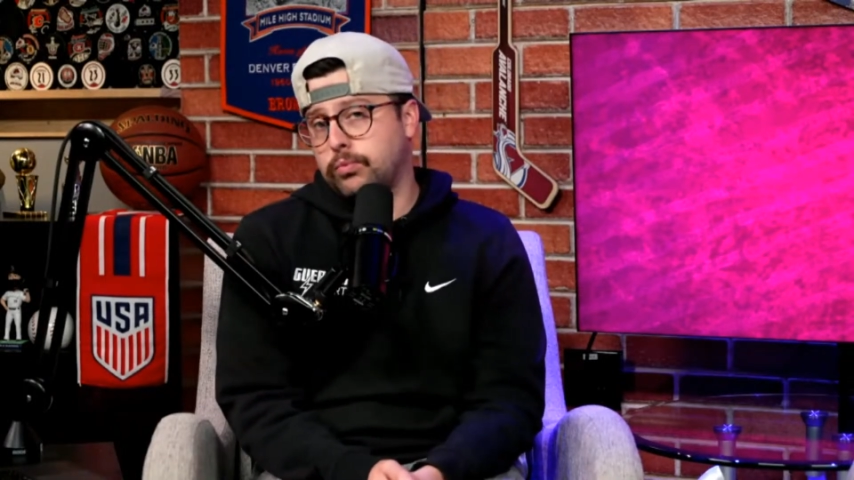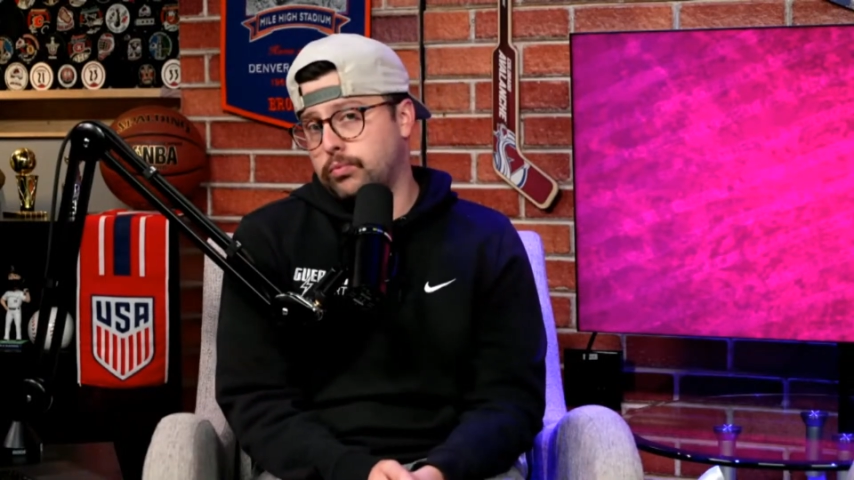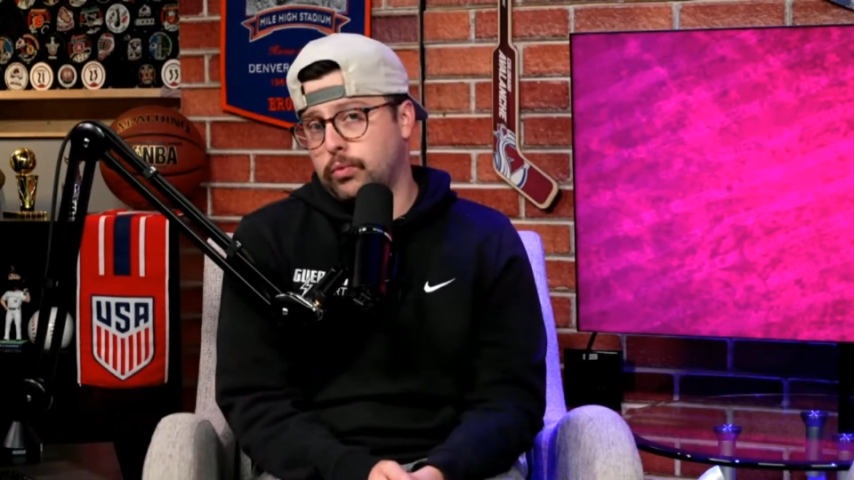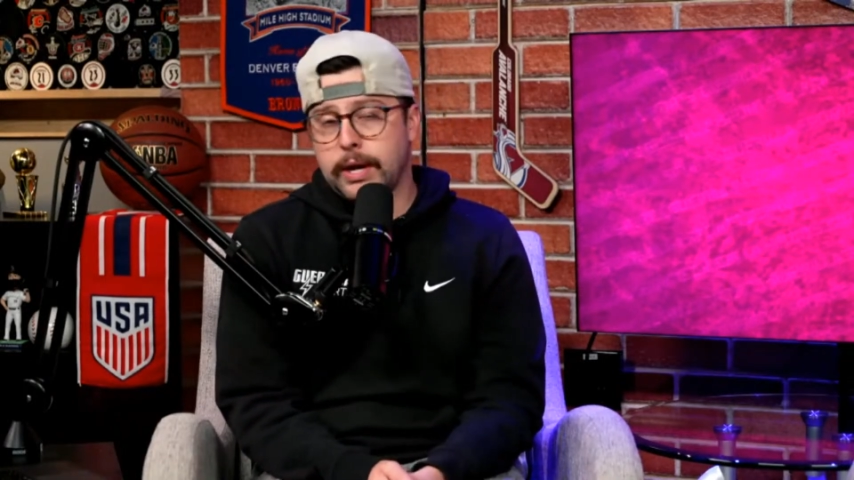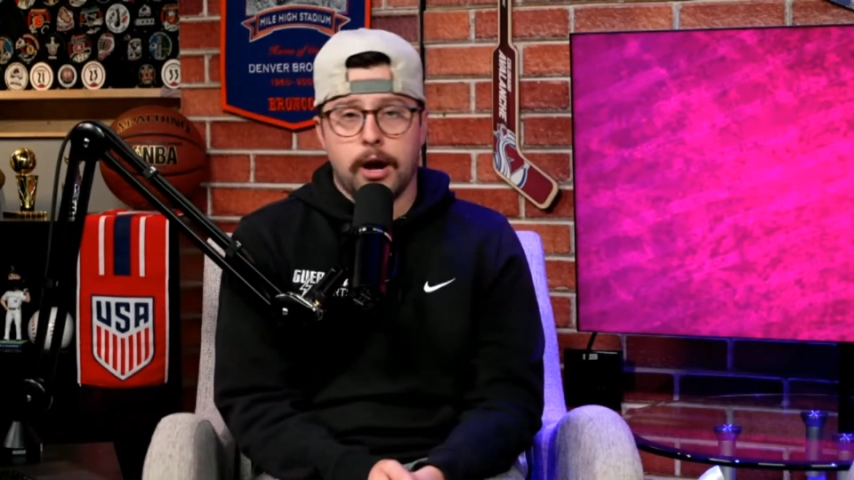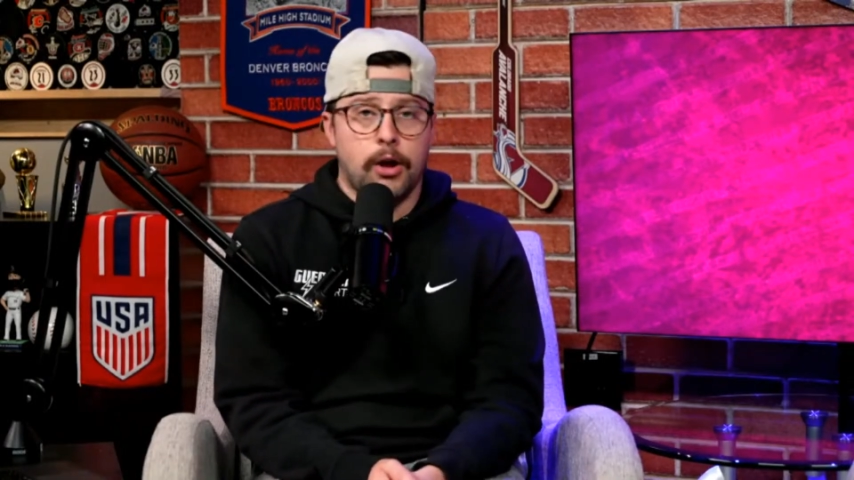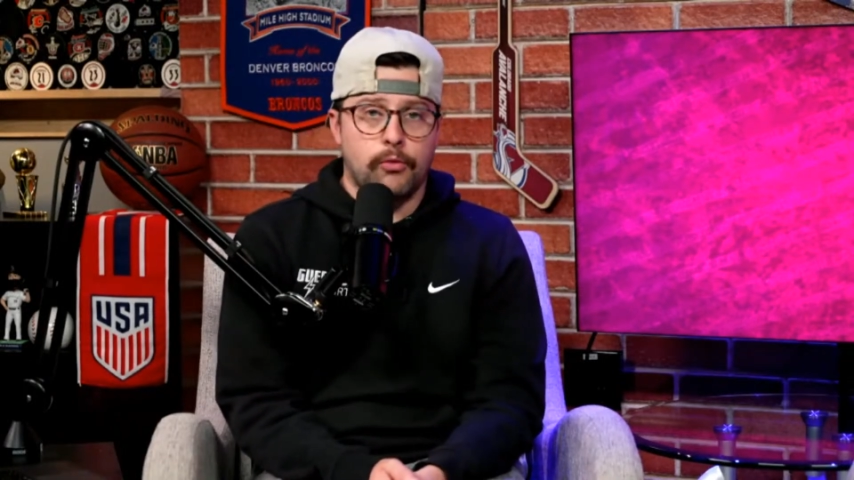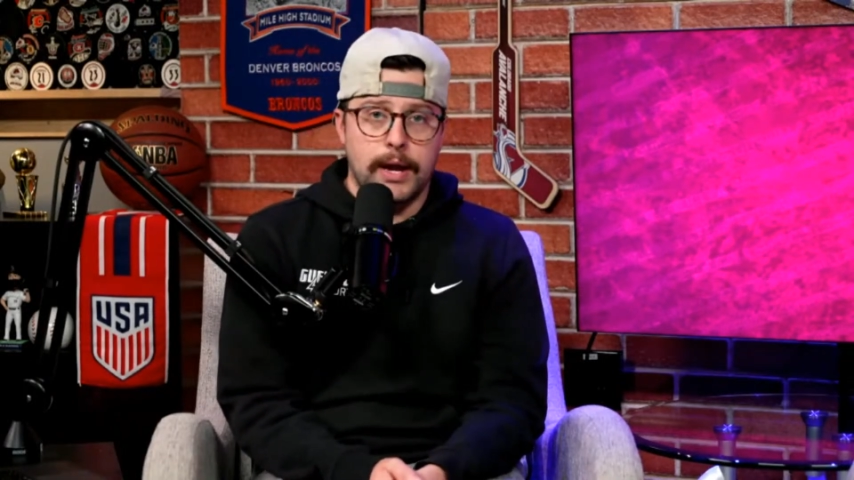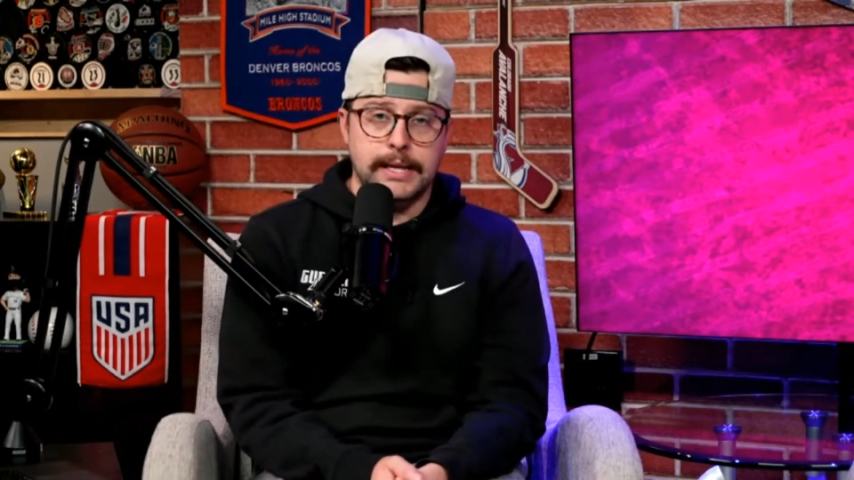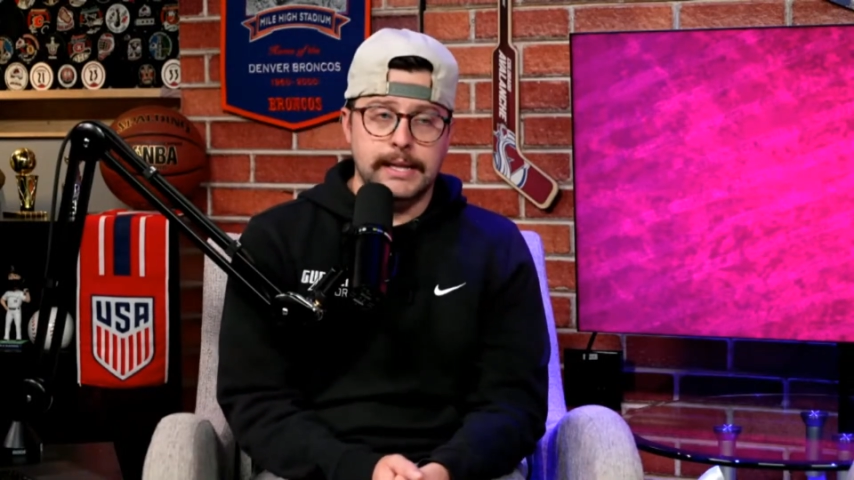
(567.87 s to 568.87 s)
we all
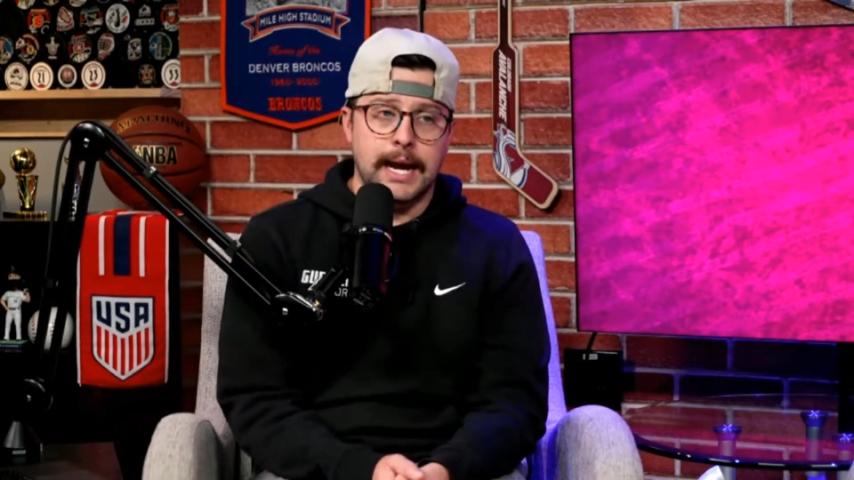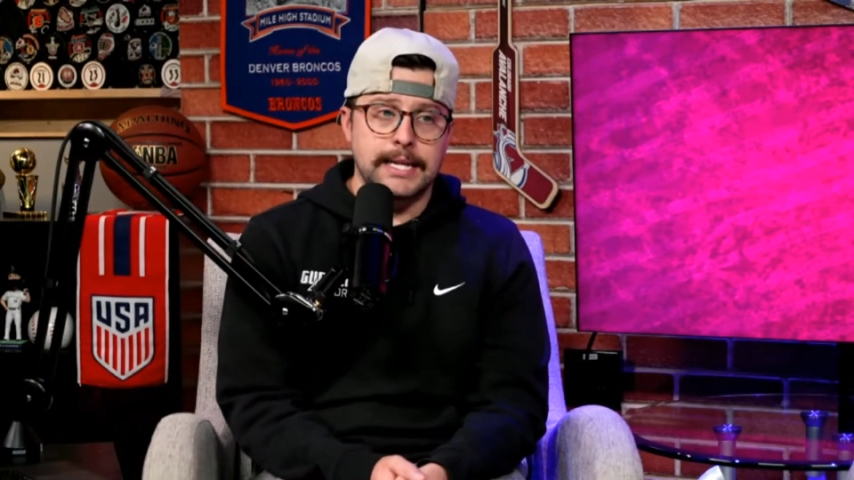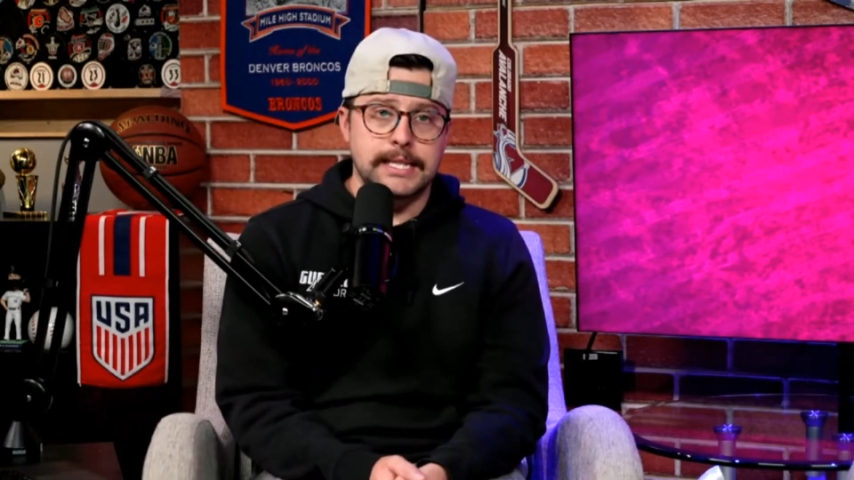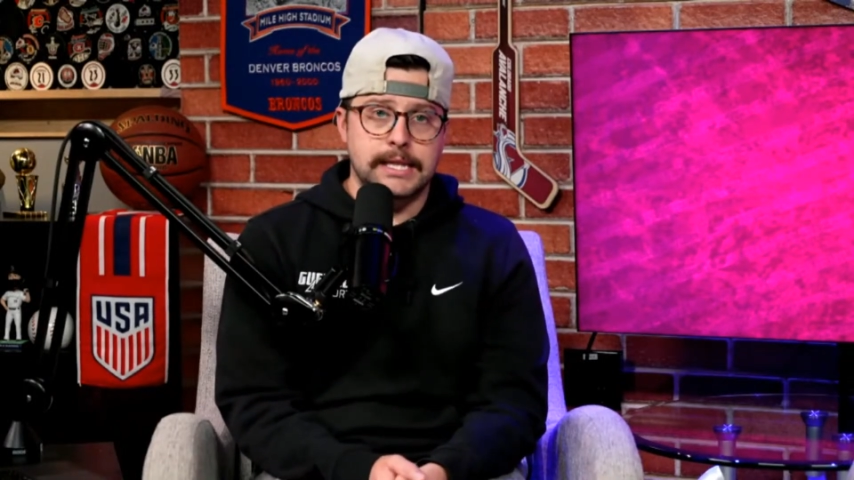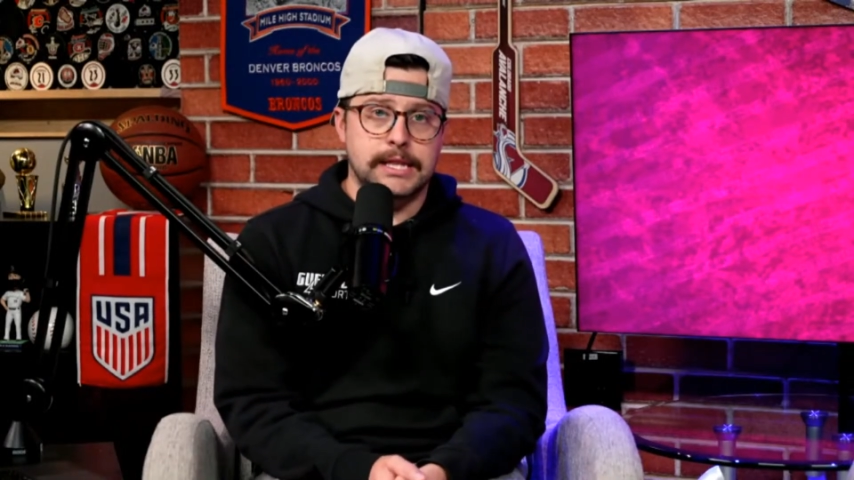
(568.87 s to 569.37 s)
recognize that